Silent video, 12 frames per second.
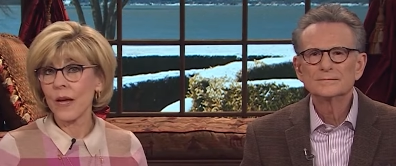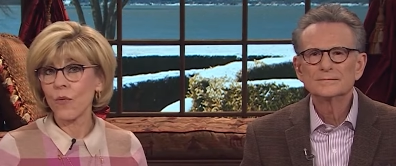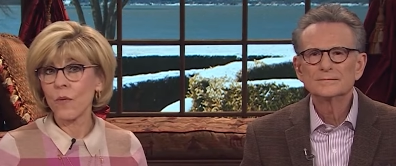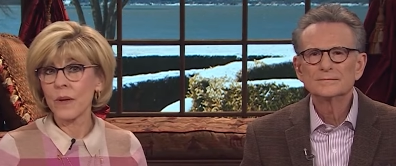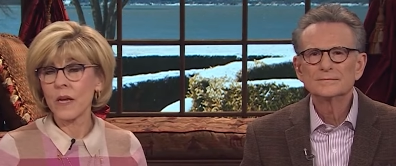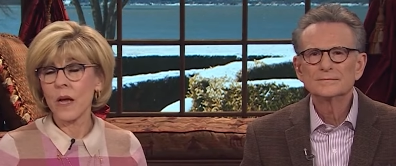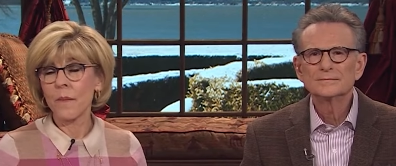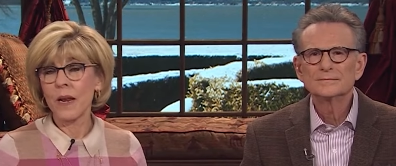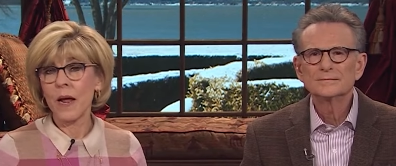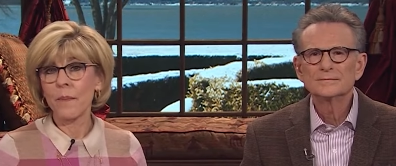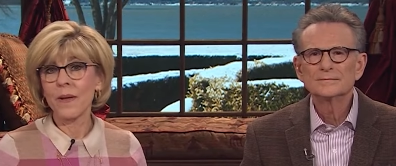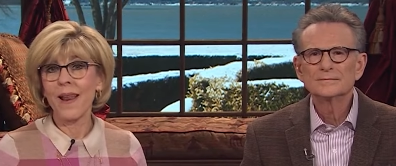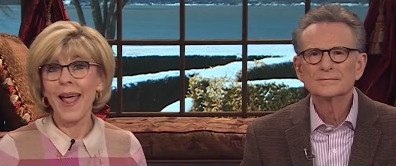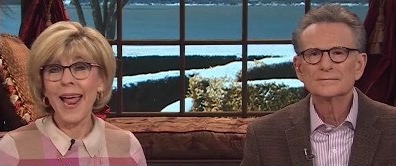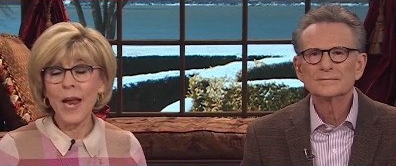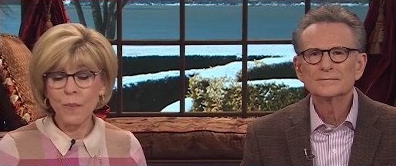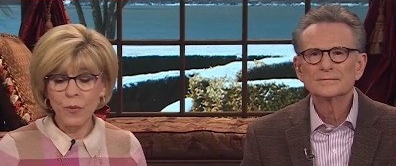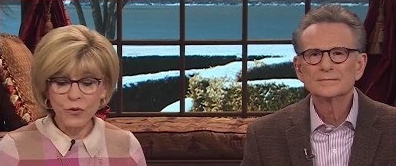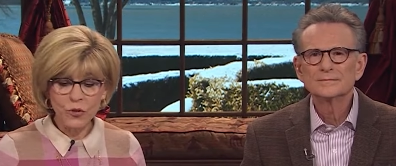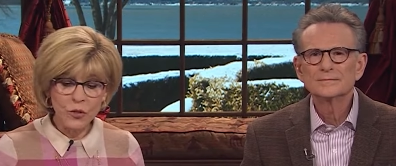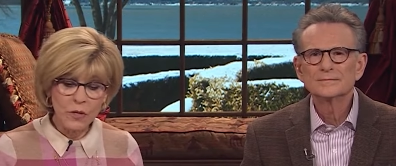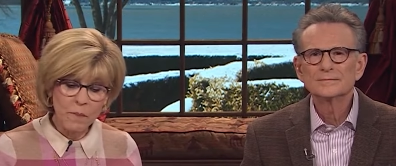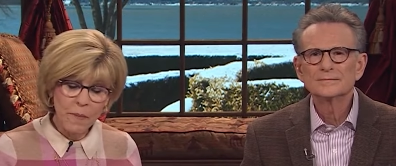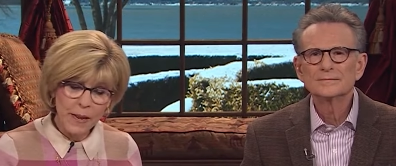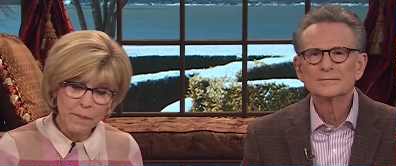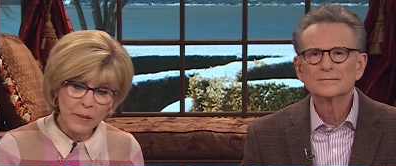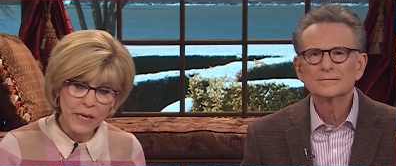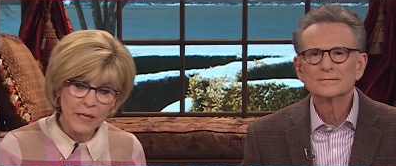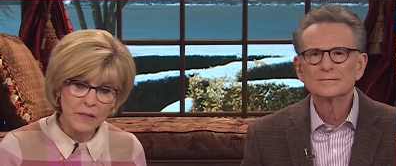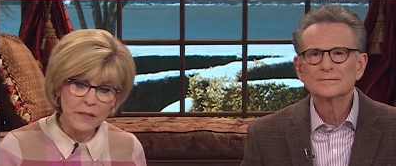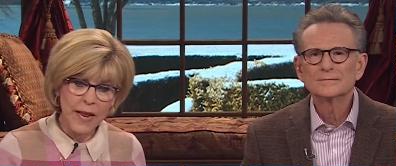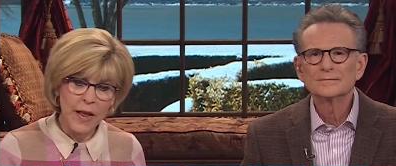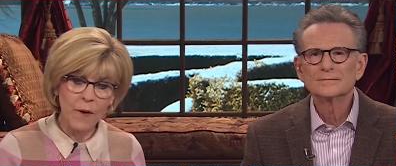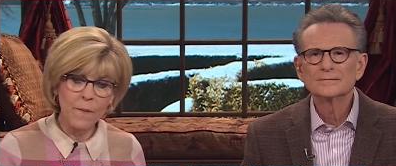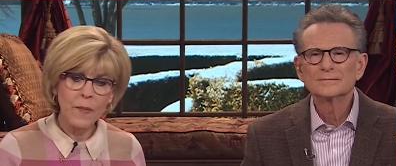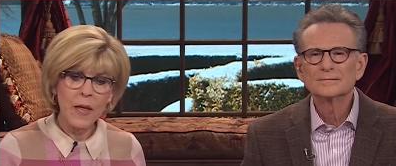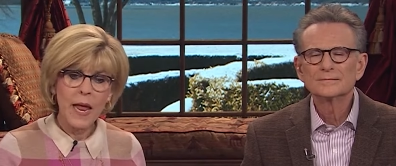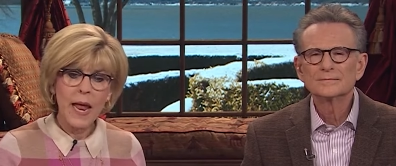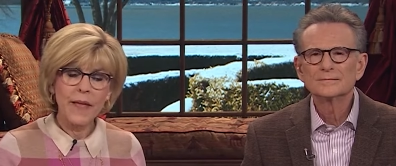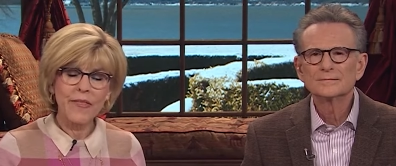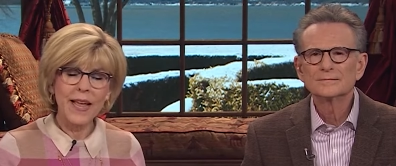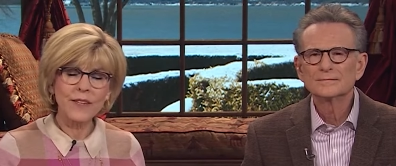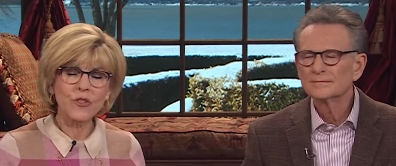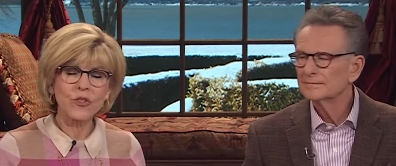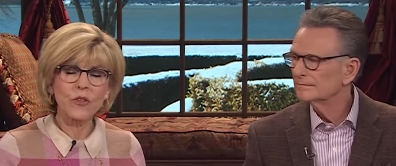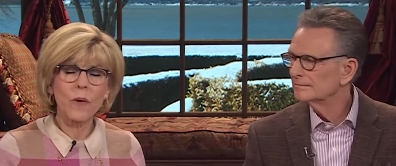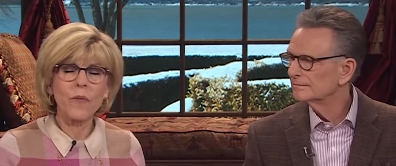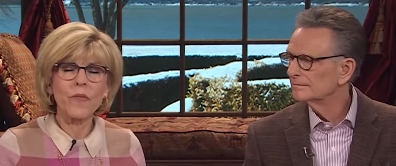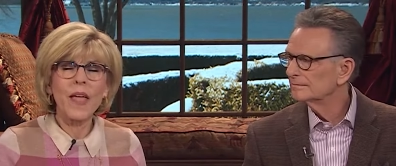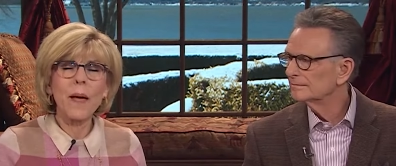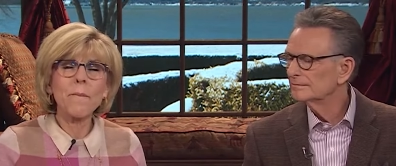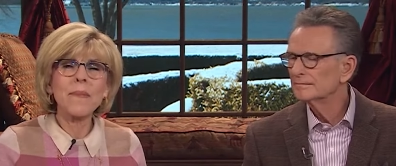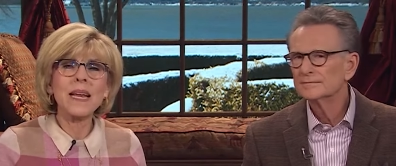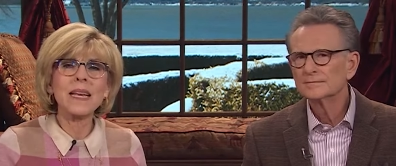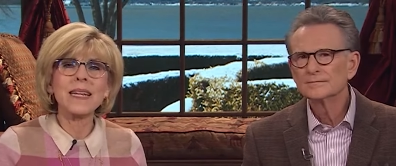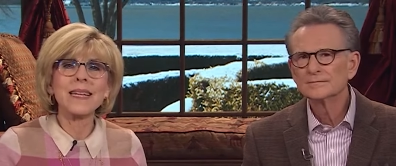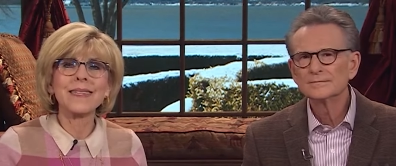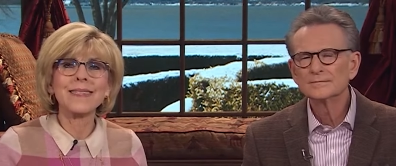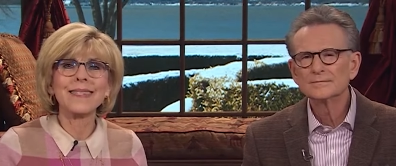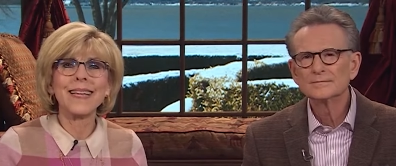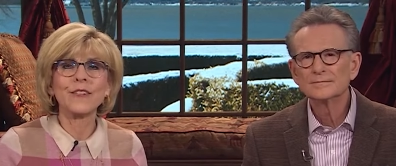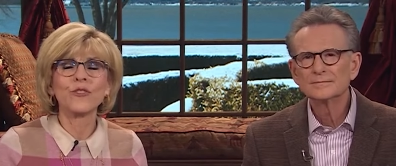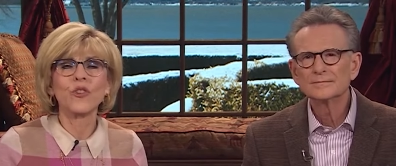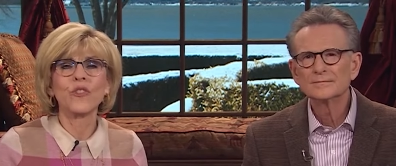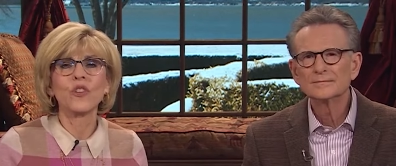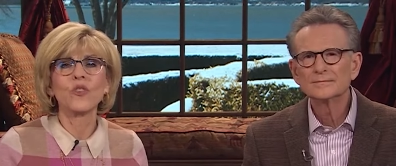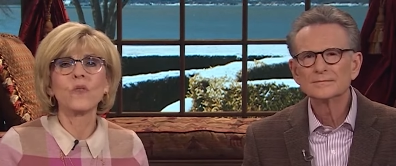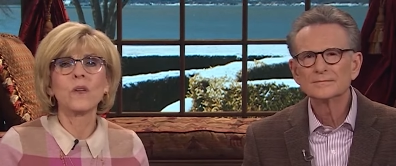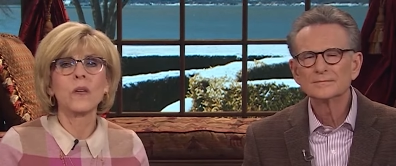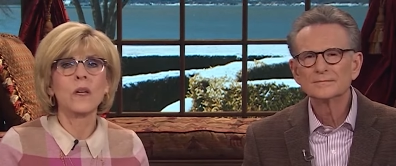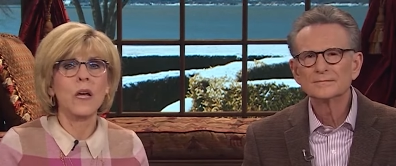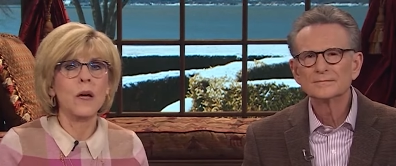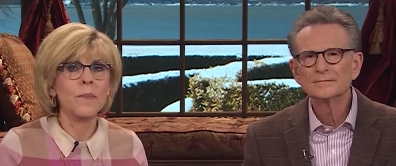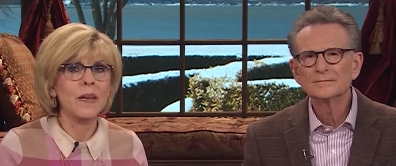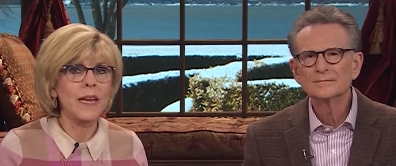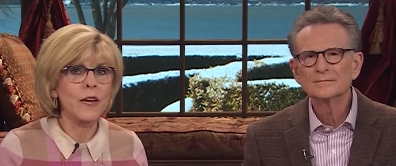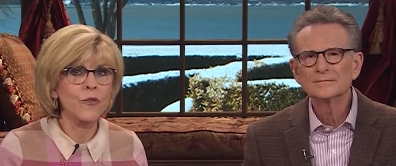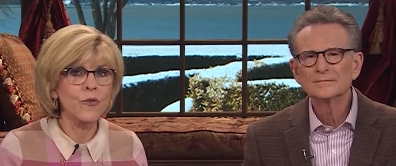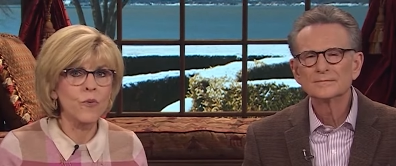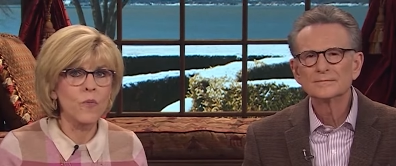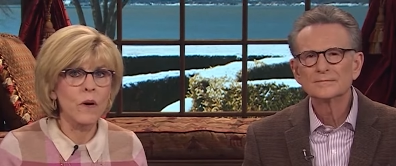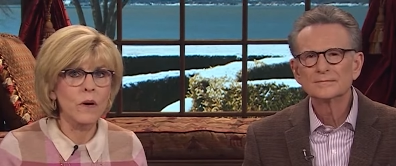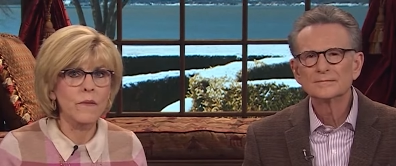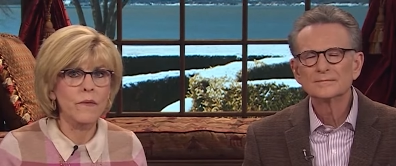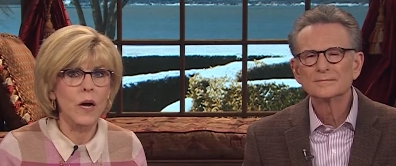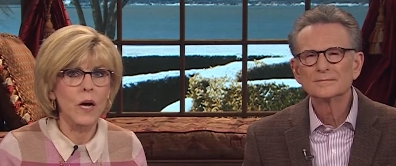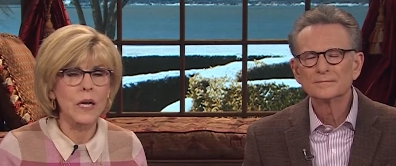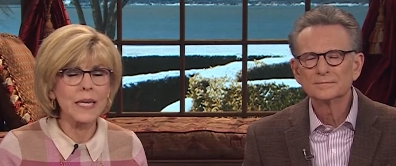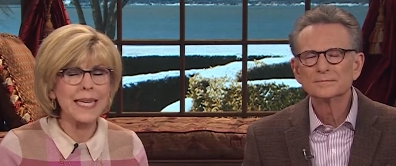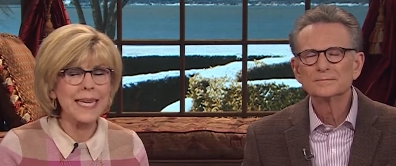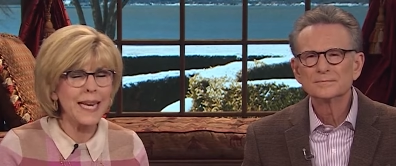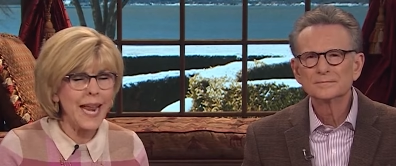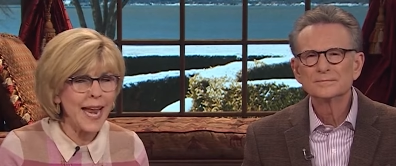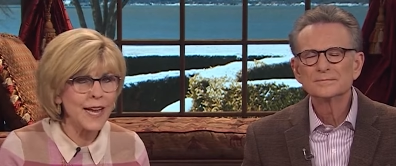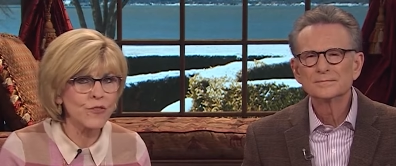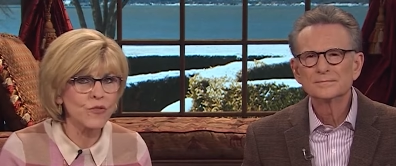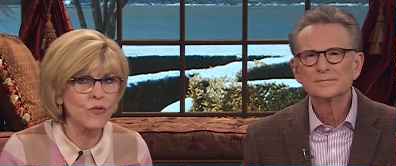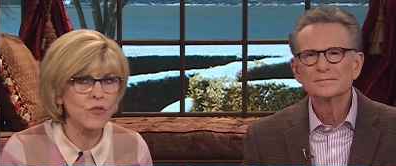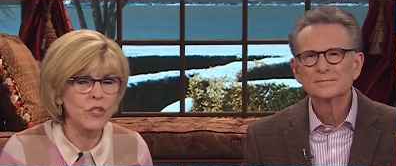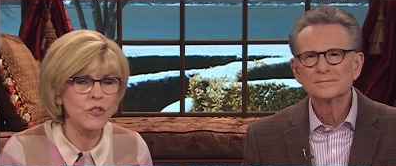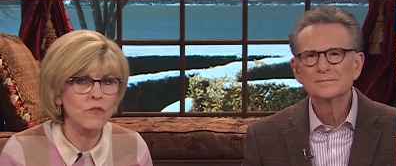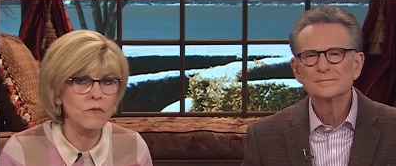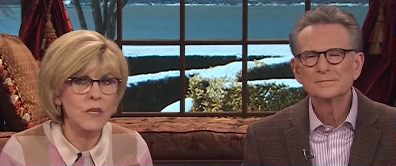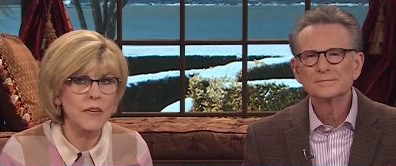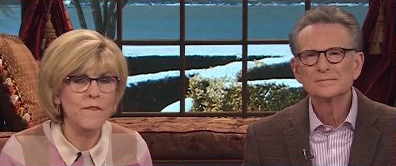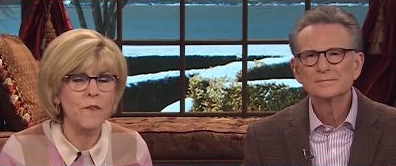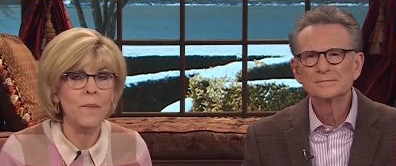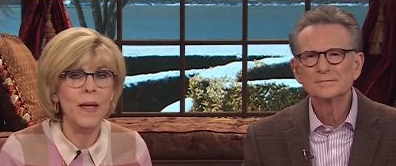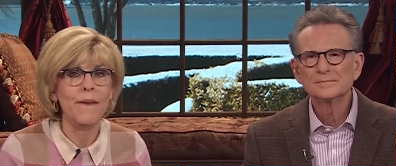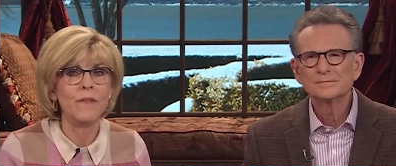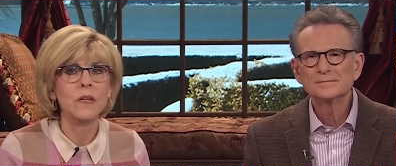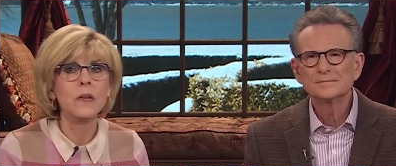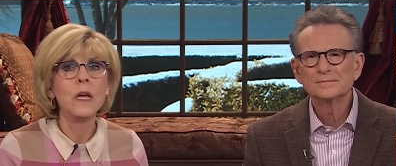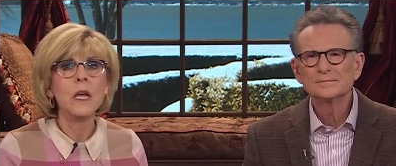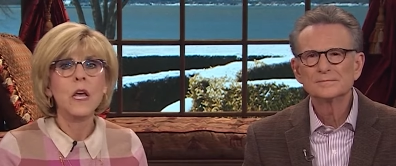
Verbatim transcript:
Speaker 1: that will be coming up in April, so you can make plans now. That's, that meeting is set so that you can come and hear the Word of God, get answers that you need from heaven,